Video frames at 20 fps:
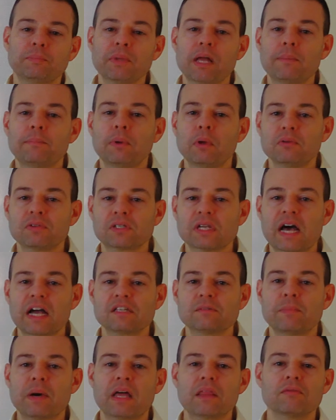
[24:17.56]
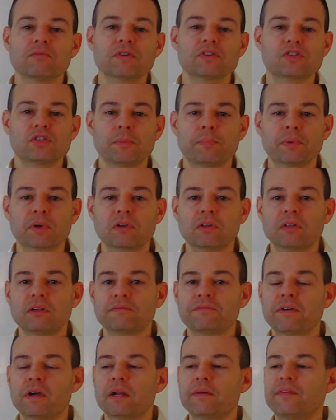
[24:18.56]
both sides by the reciprocal in
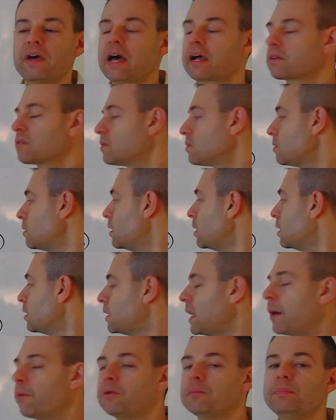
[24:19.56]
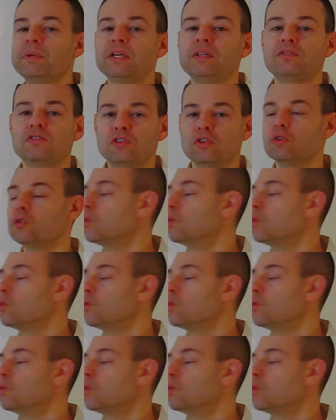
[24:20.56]
front of x. That would be 2.